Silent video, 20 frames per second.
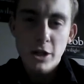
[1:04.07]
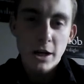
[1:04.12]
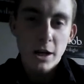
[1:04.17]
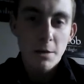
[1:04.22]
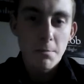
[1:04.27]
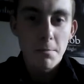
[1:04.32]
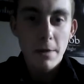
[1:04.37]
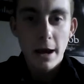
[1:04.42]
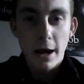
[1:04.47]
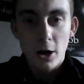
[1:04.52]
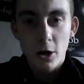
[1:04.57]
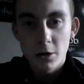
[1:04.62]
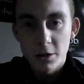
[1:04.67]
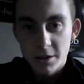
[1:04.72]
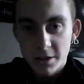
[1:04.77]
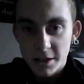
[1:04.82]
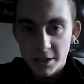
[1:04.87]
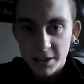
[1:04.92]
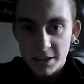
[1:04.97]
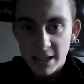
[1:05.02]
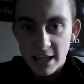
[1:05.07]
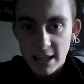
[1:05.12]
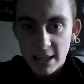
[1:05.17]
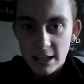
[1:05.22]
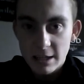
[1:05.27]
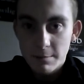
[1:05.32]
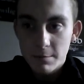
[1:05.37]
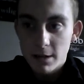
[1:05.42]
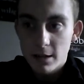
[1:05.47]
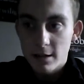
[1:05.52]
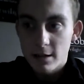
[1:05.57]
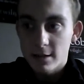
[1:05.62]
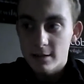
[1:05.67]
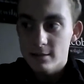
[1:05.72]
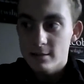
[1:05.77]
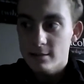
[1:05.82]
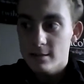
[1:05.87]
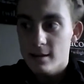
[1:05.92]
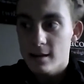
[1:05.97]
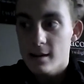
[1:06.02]
checking back on Dunn Daily
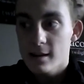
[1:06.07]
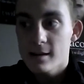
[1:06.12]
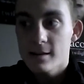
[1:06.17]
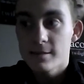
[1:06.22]
because